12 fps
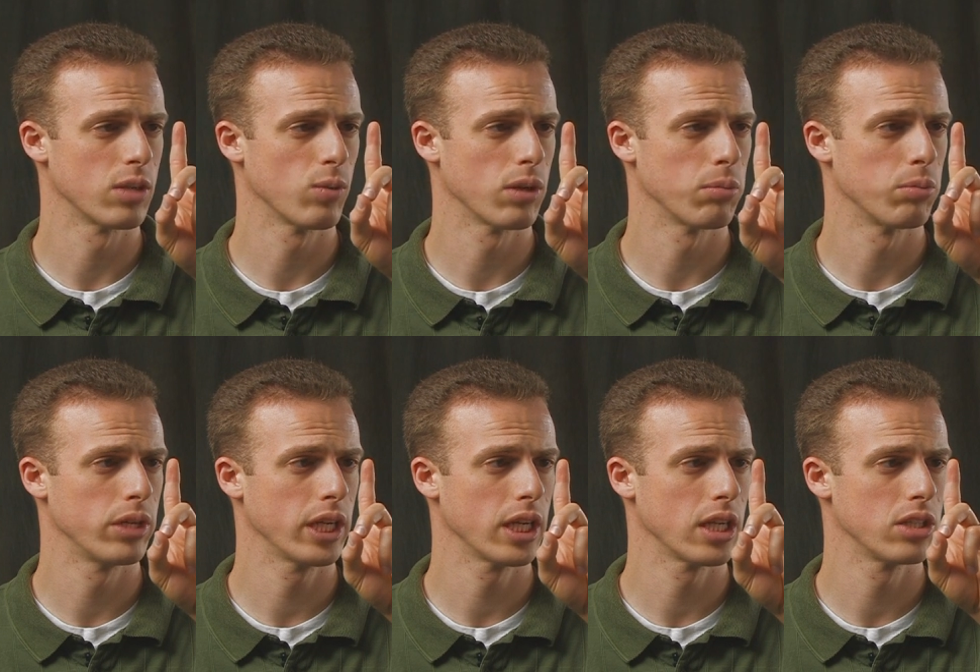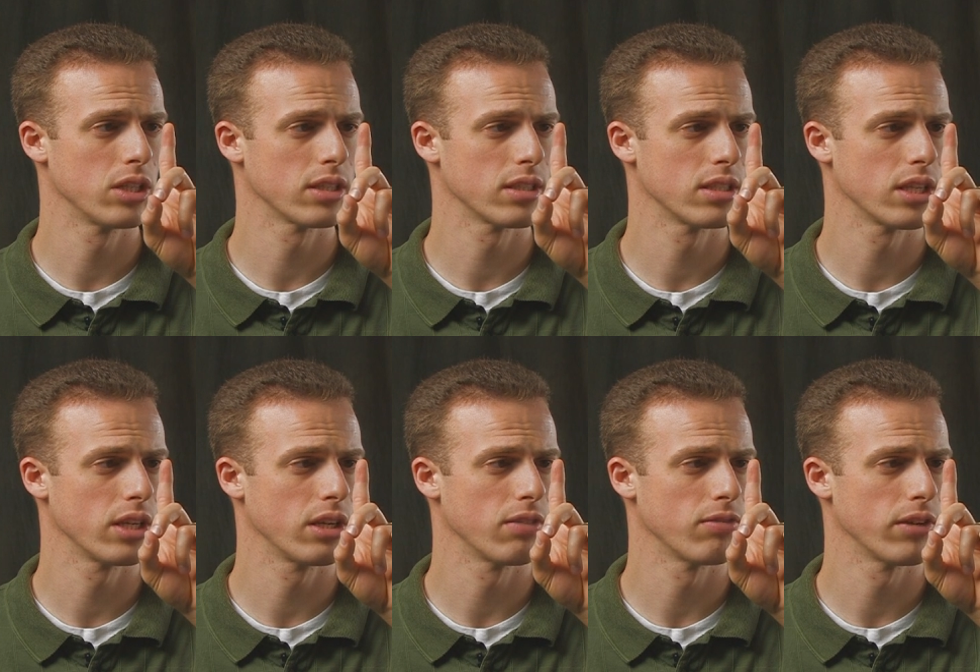And you want to bring it in just until
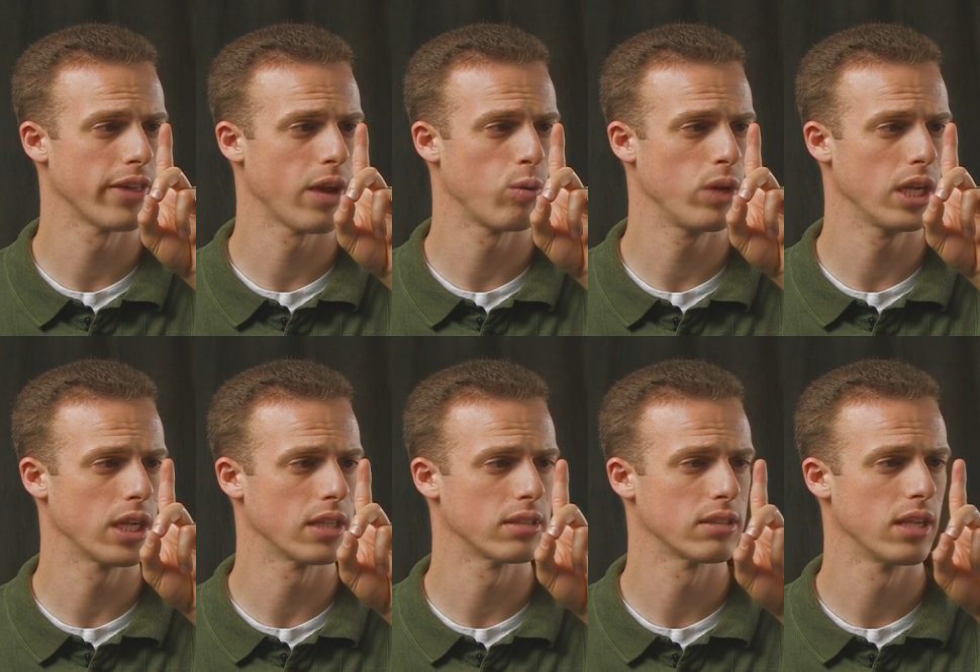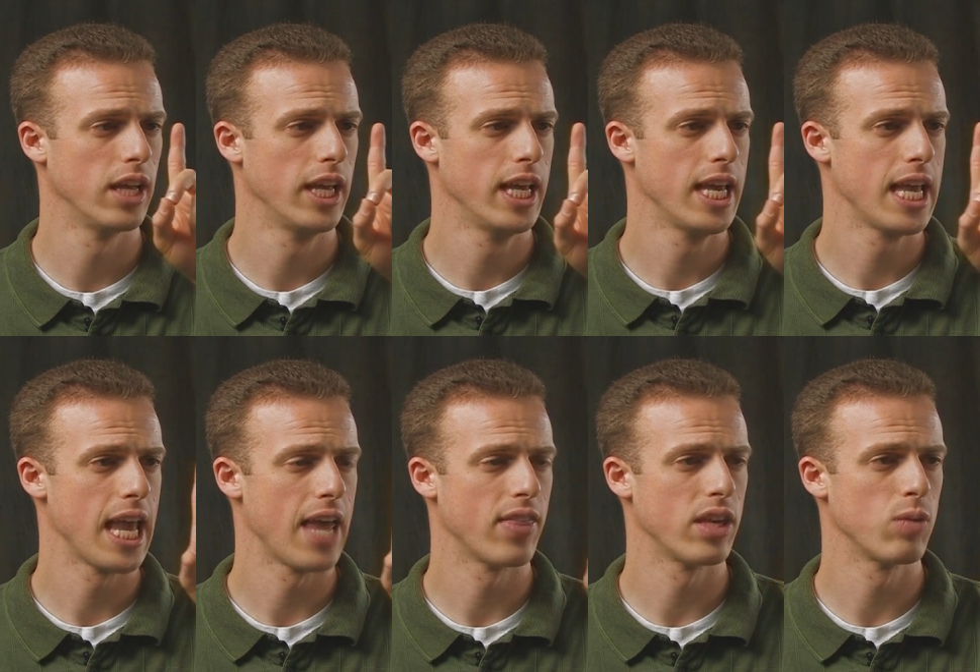you can feel that weakness,
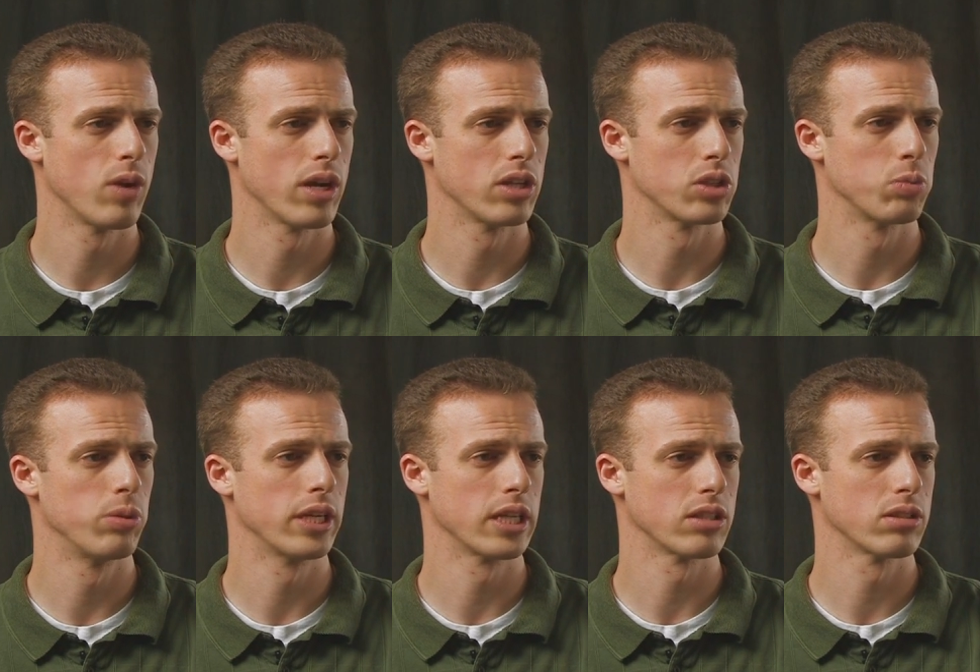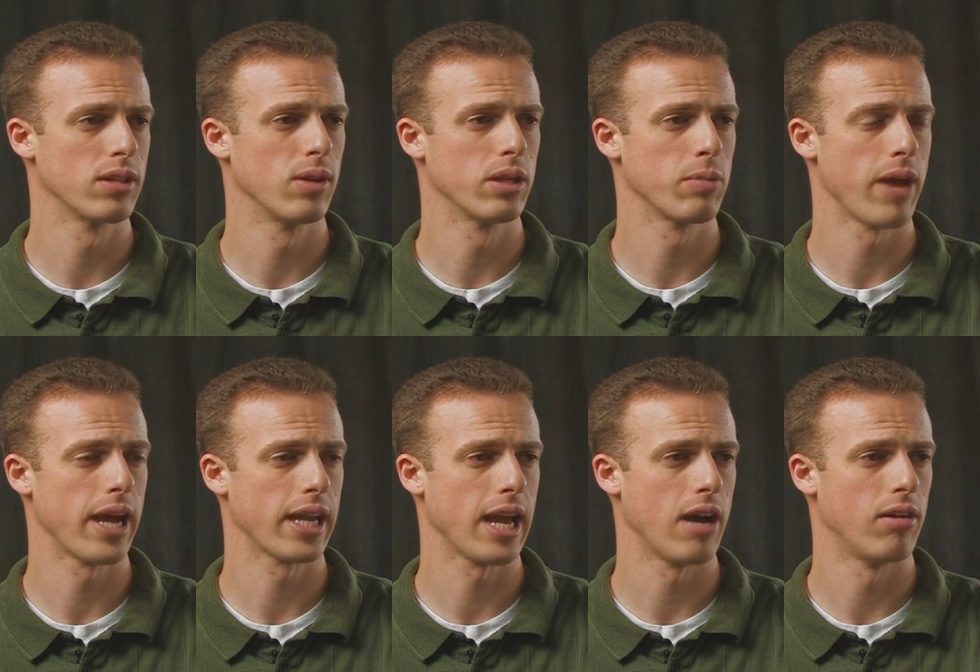and then you want to just bring it slowly
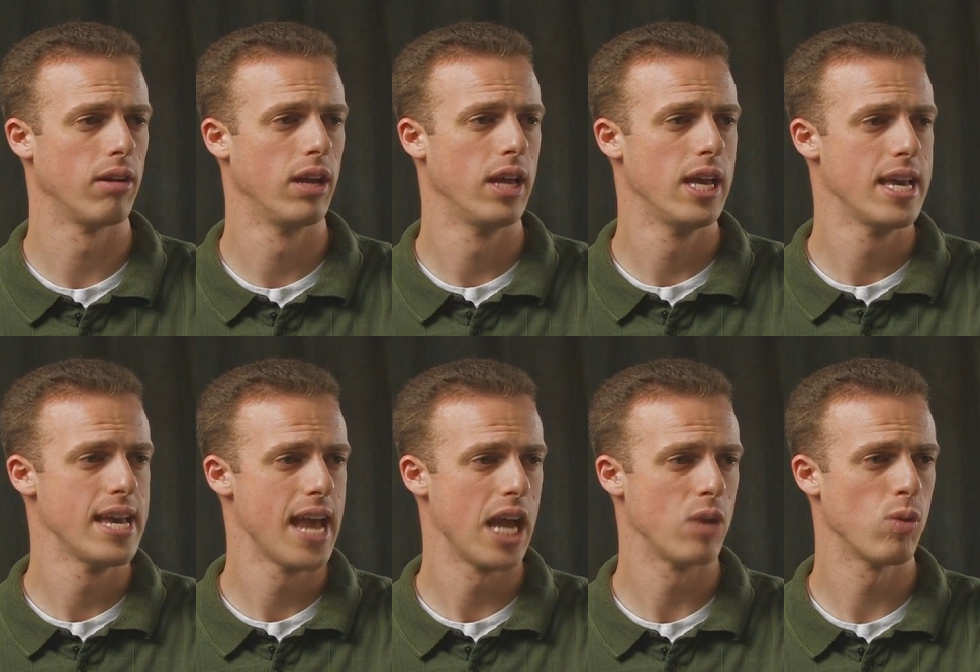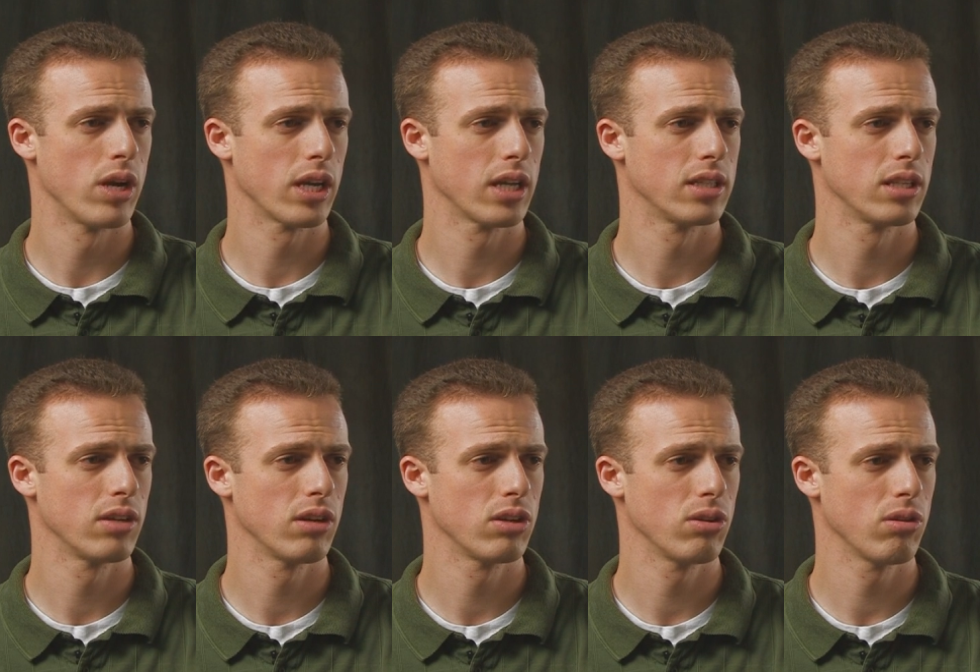back out. And you want to
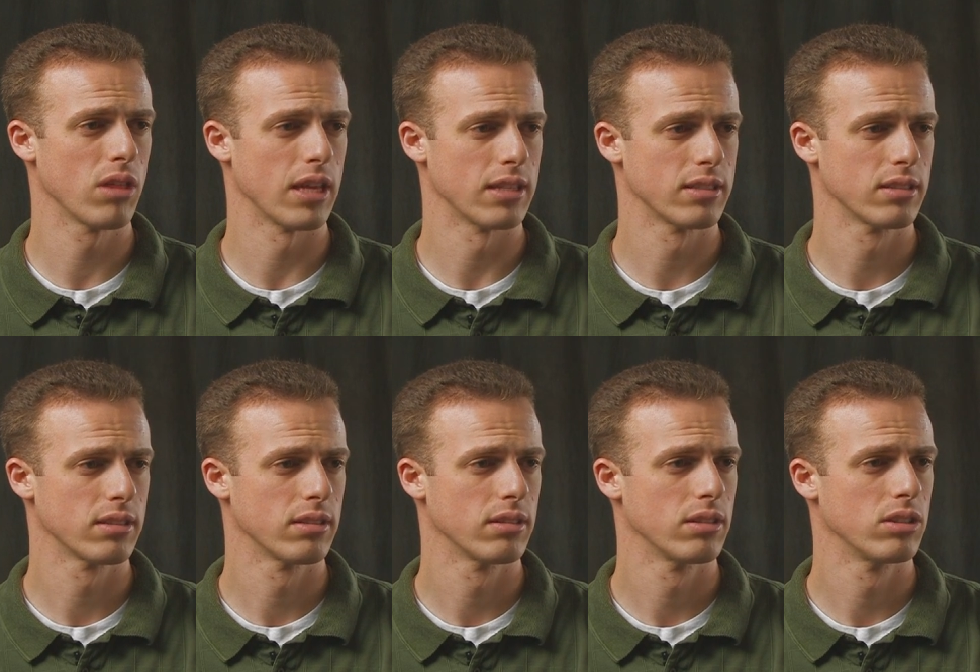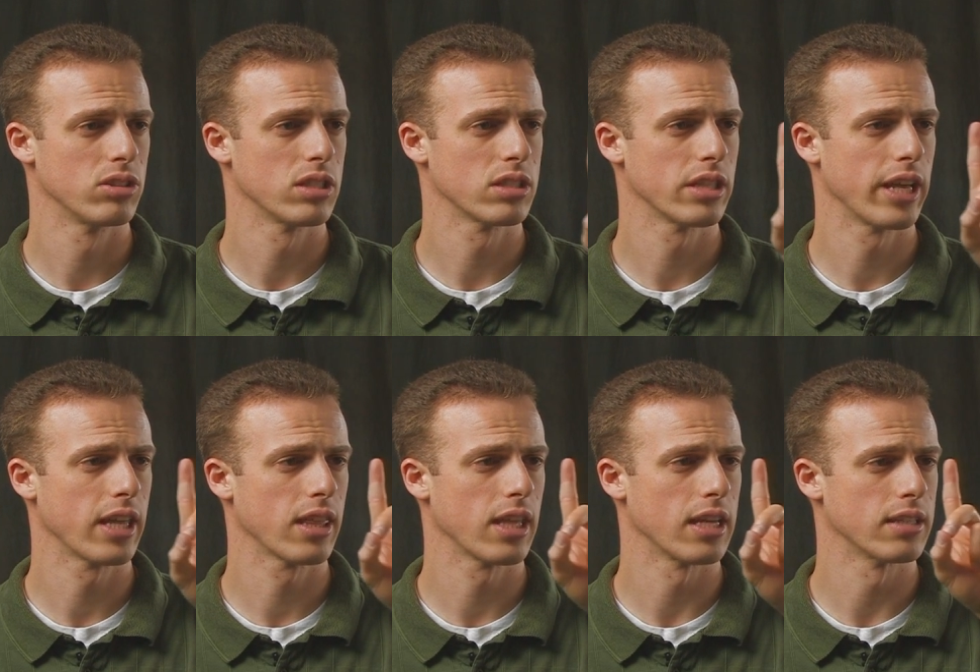continue to do this, just
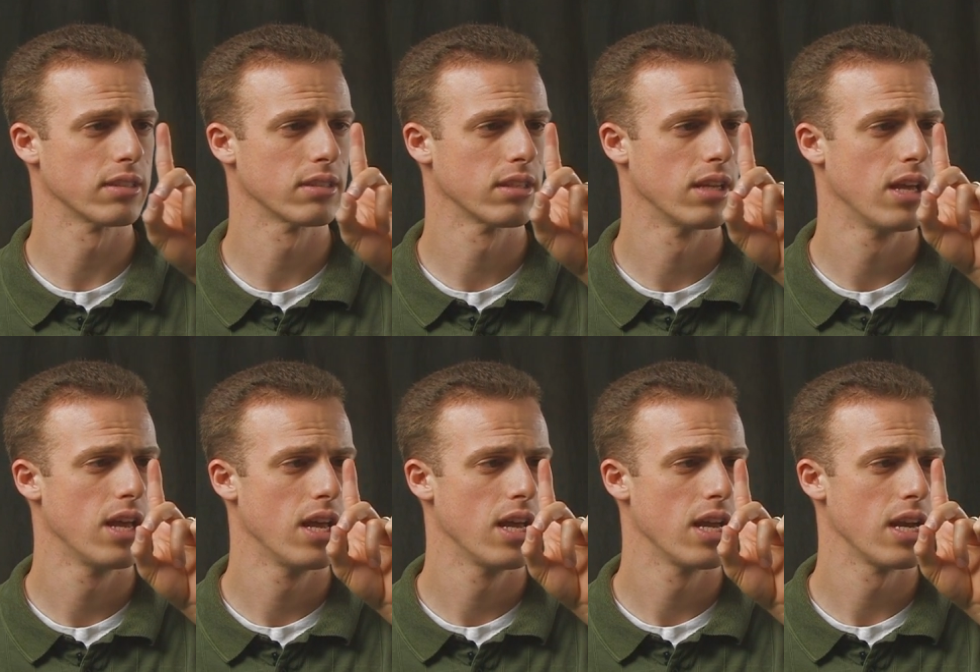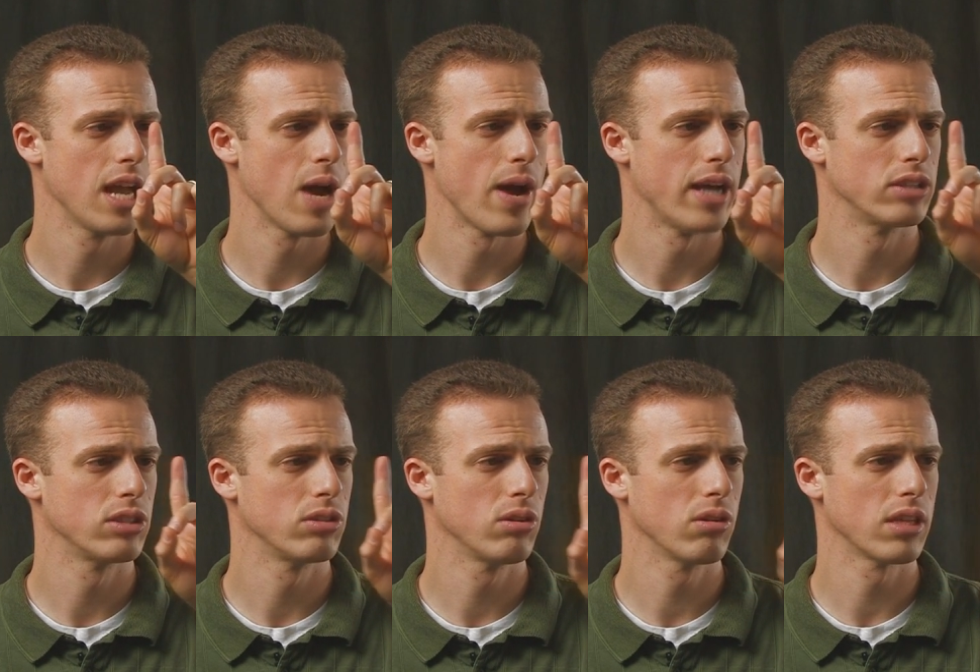like this. Now, as
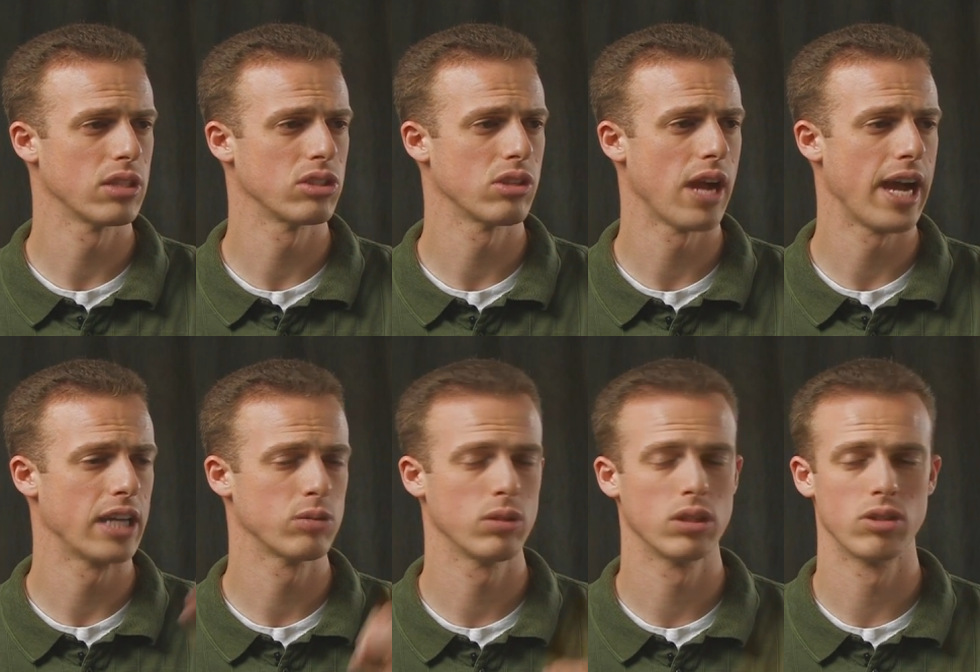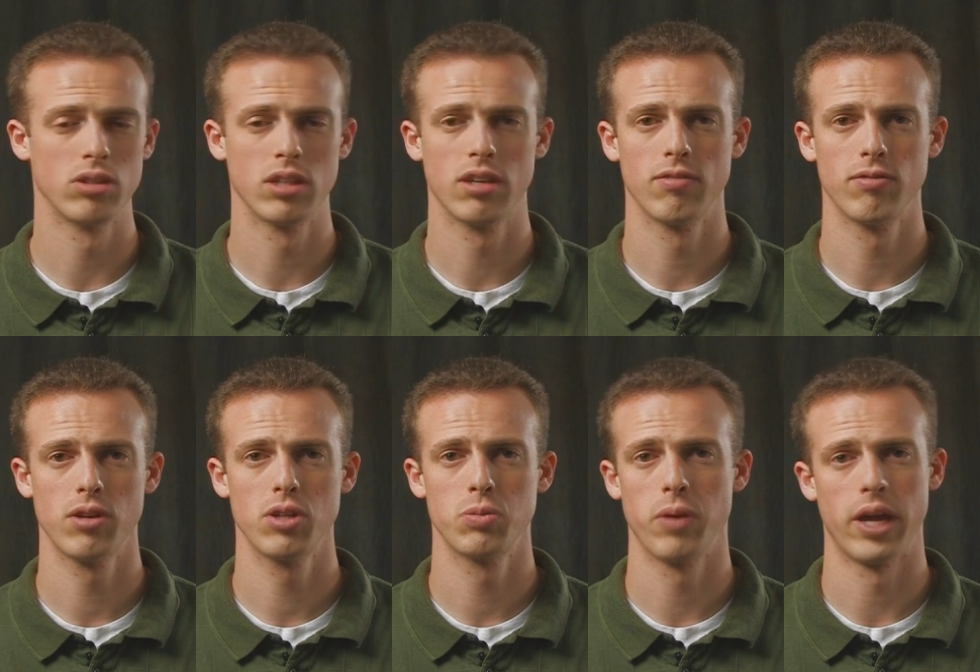you do this, your eyes will learn to
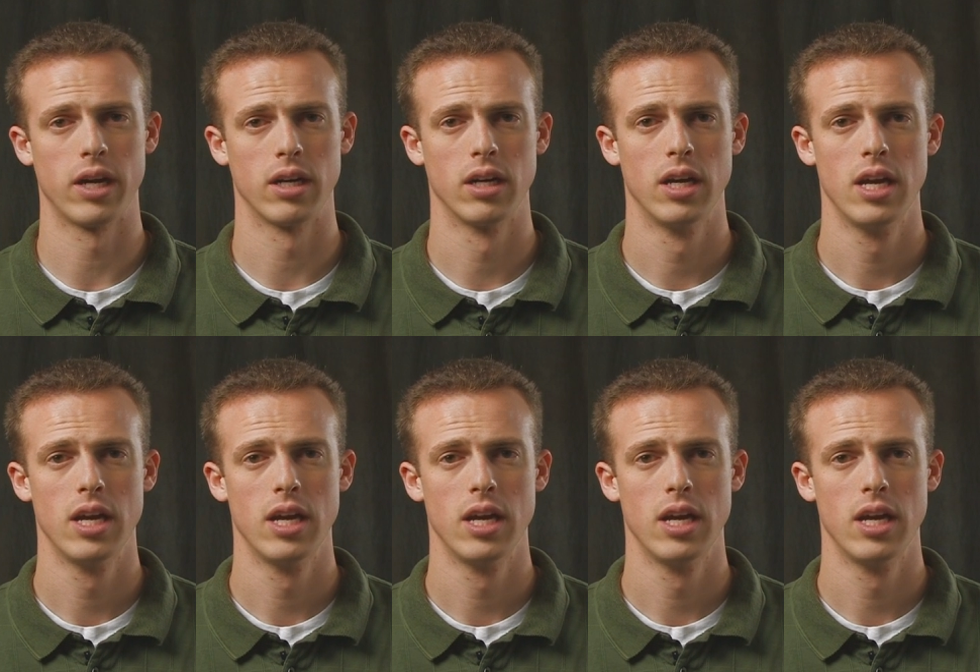converge better.